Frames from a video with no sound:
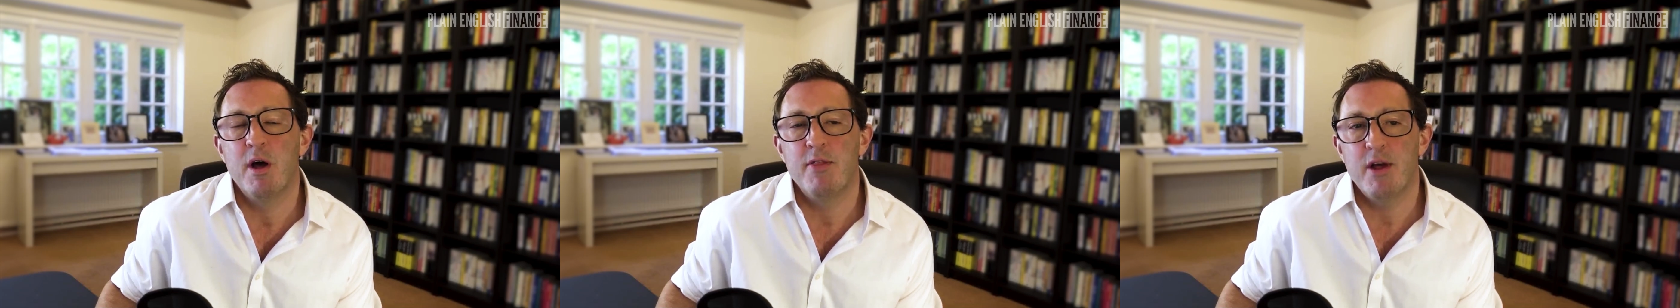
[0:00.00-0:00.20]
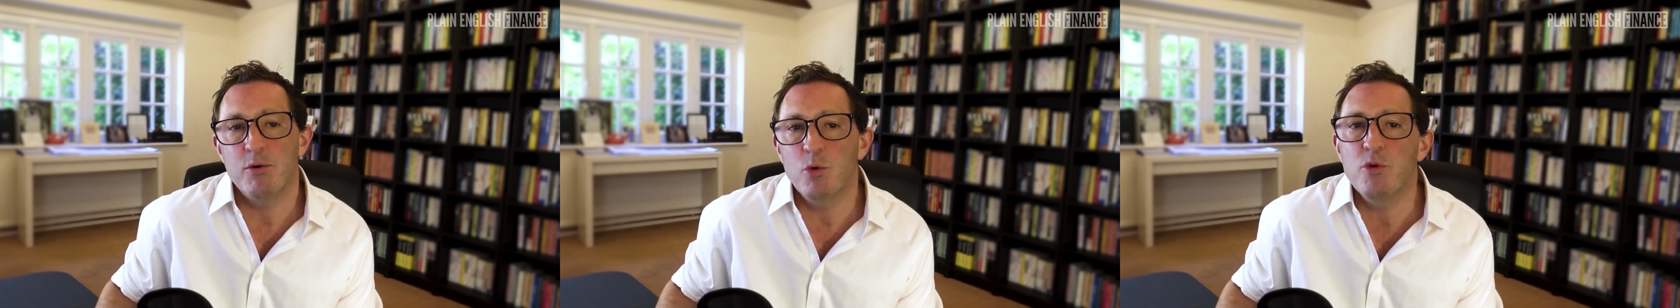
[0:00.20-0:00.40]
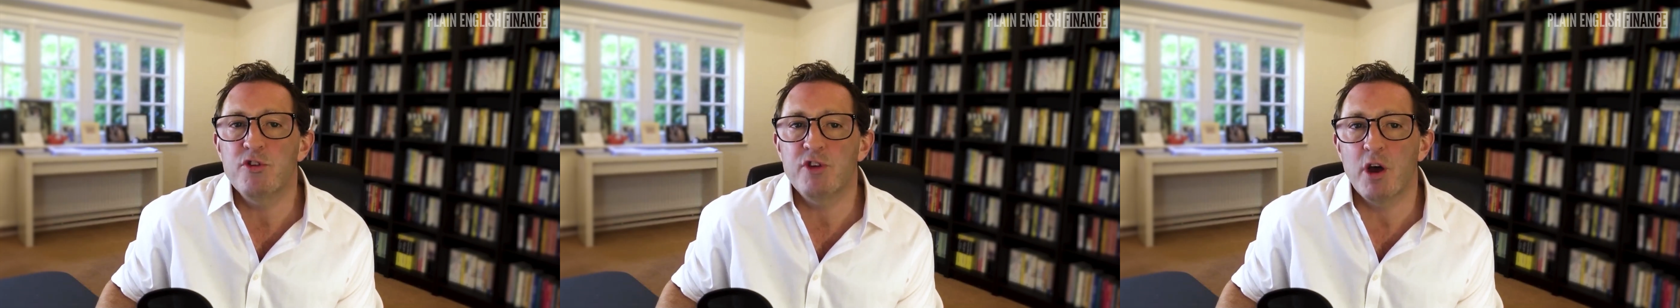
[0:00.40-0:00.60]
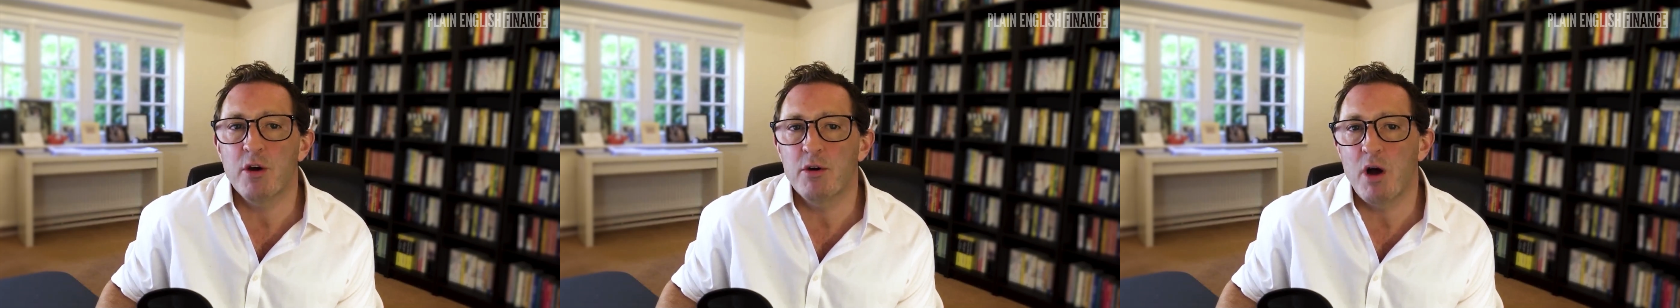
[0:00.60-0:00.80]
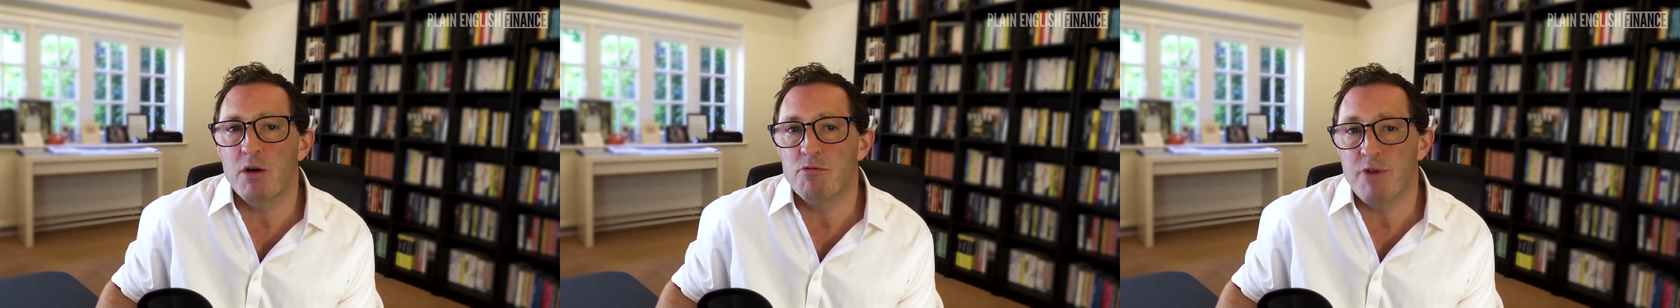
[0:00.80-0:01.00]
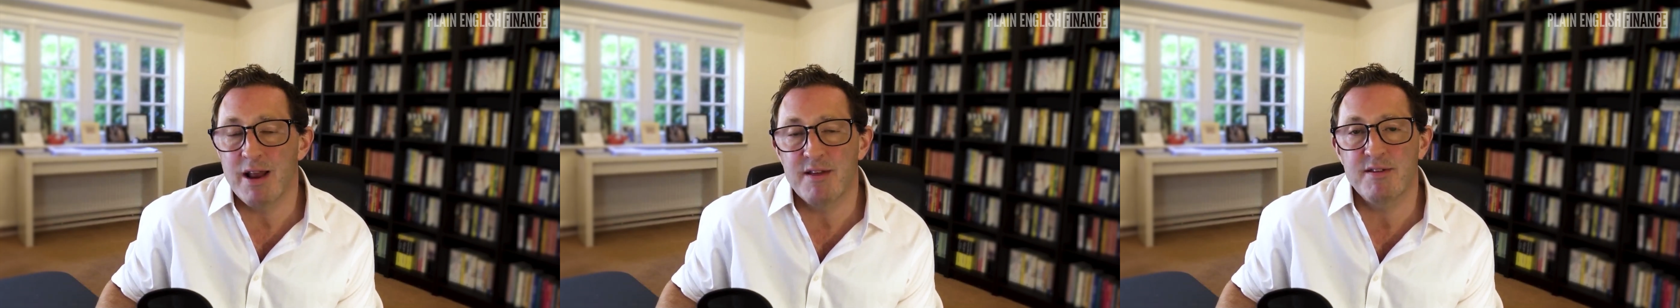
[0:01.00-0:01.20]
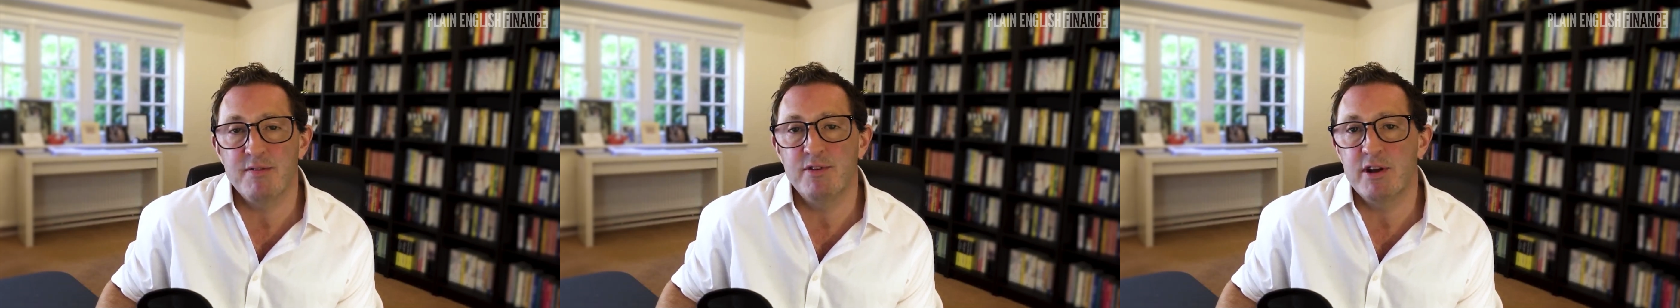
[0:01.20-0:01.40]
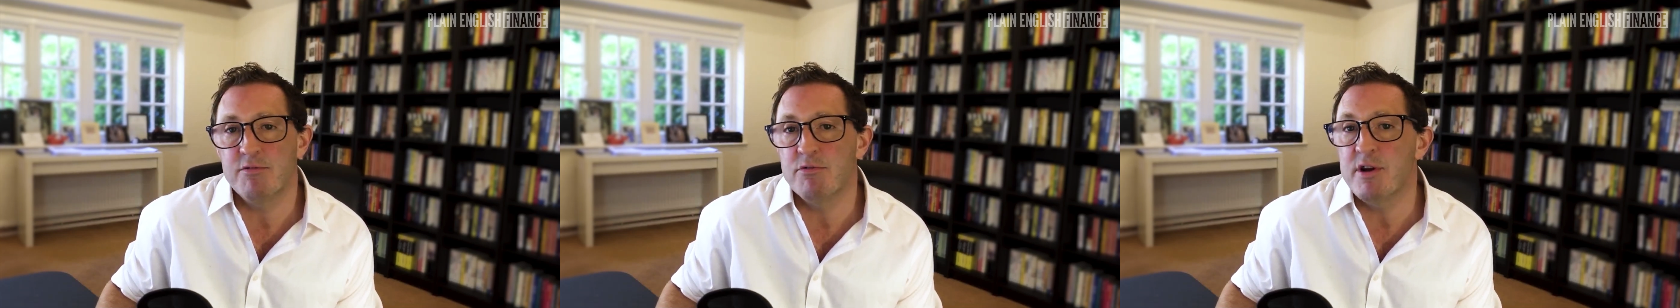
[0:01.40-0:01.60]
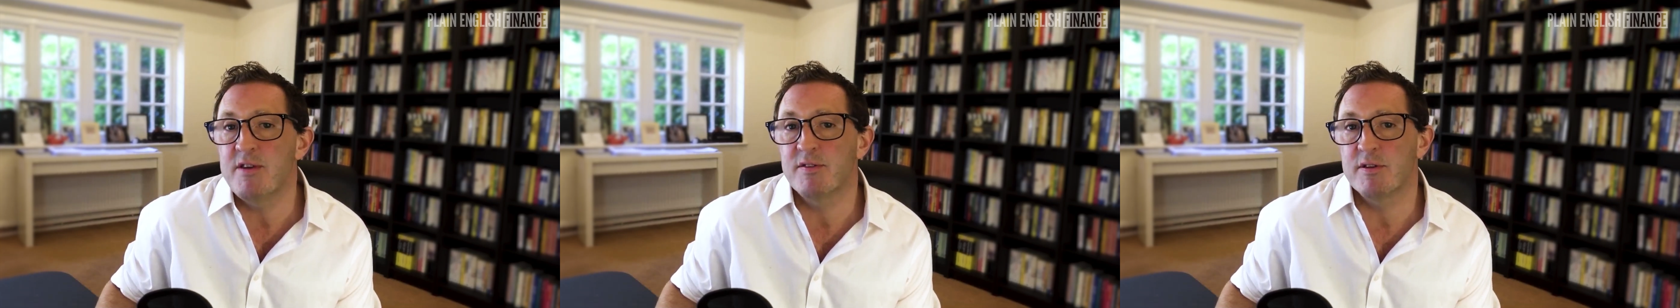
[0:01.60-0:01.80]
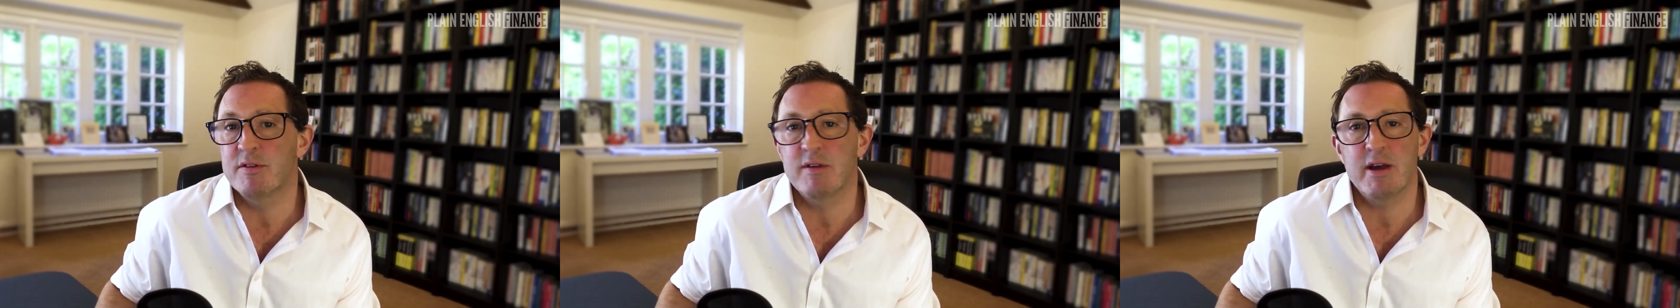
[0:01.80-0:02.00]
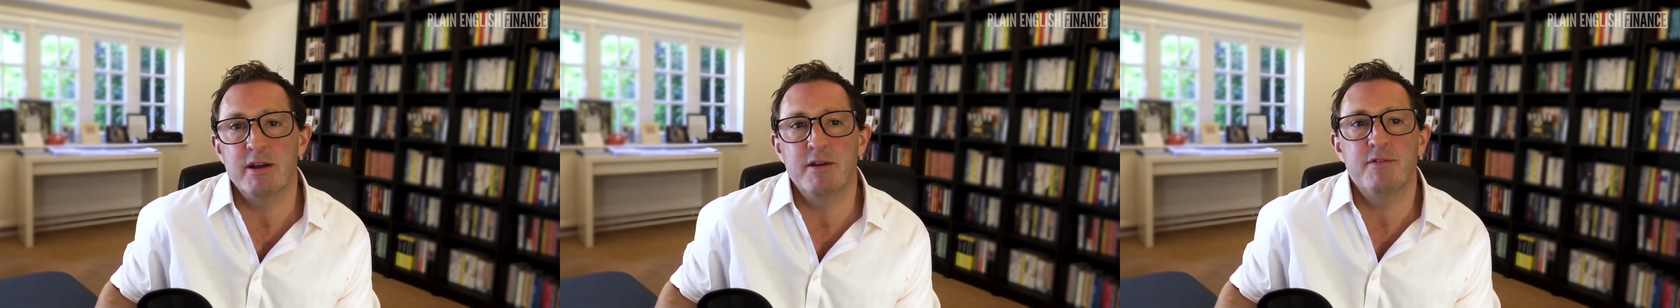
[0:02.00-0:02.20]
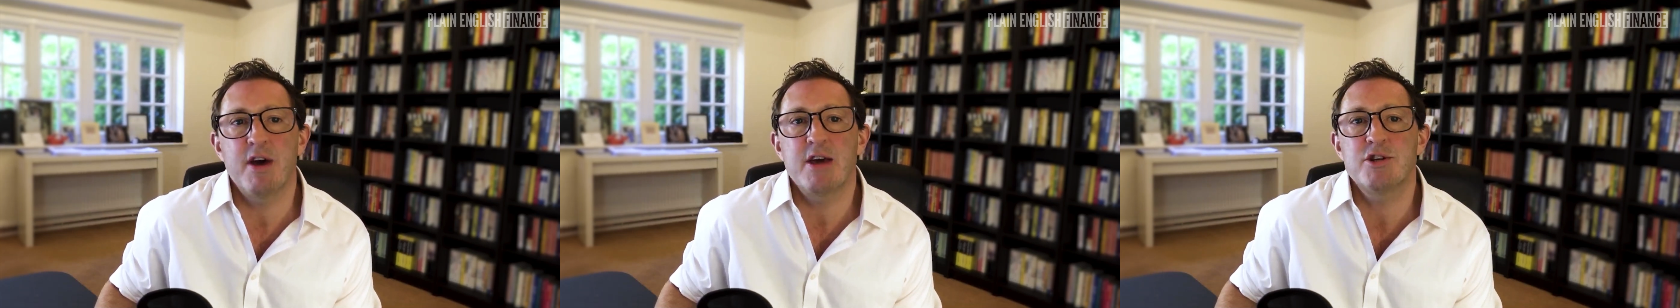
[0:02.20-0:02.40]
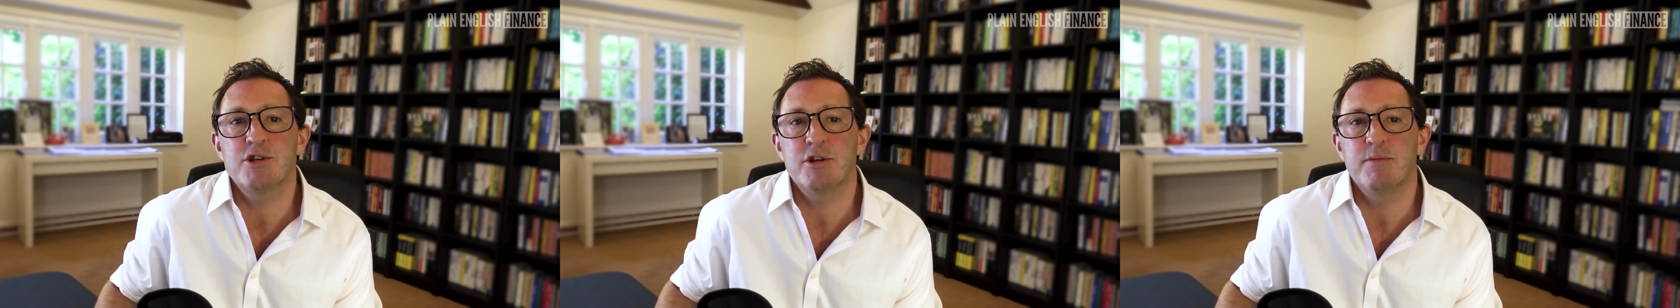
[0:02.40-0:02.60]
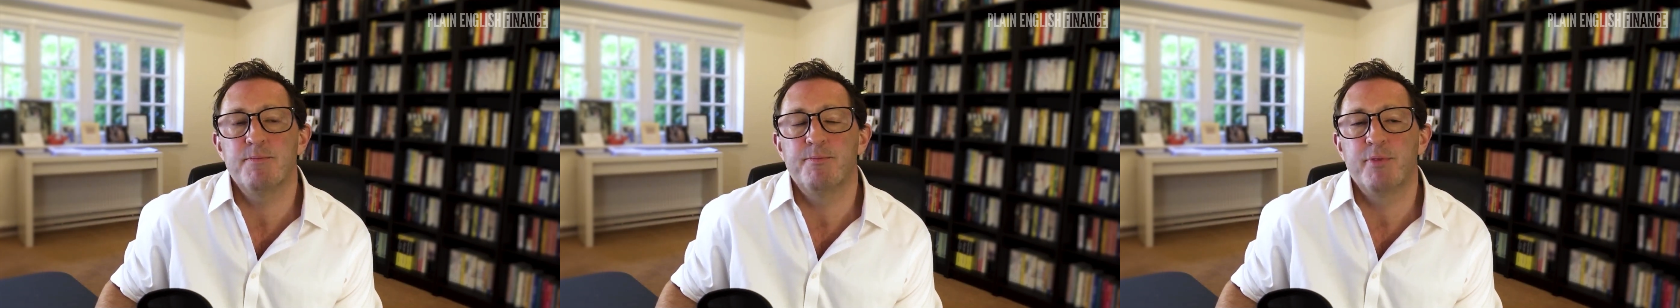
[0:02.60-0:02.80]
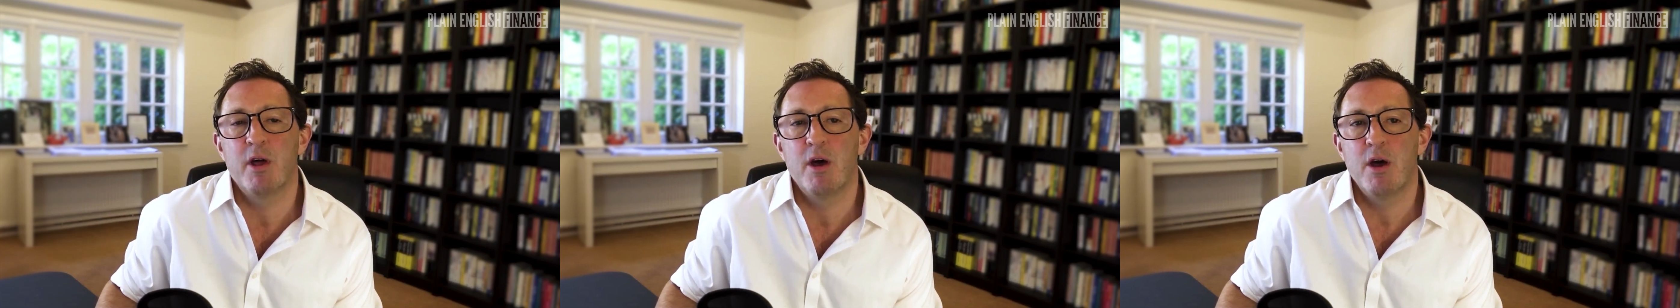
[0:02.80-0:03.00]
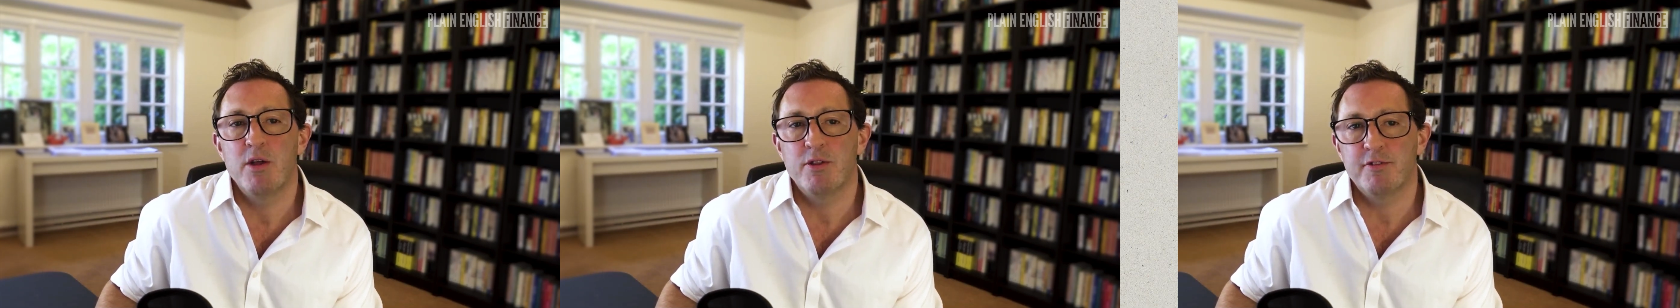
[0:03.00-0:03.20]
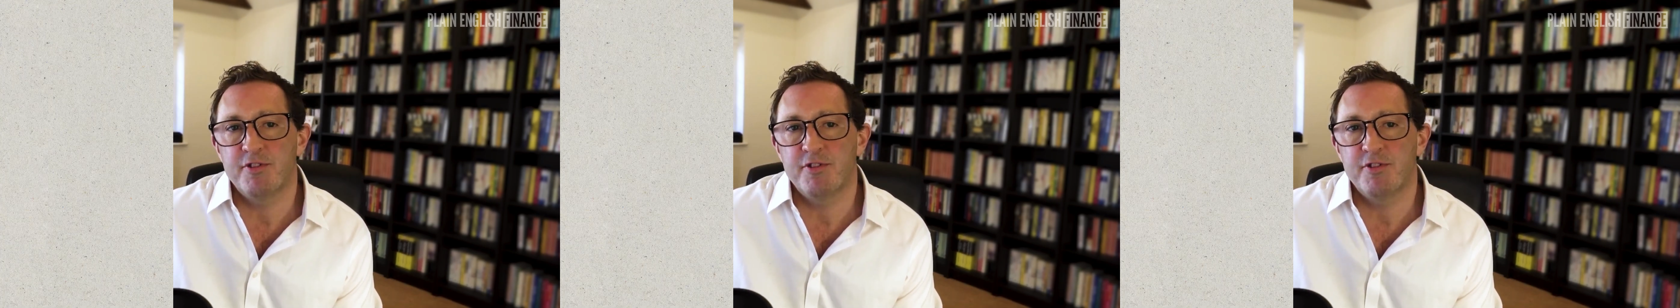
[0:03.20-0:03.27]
They're also a relatively recent innovation. The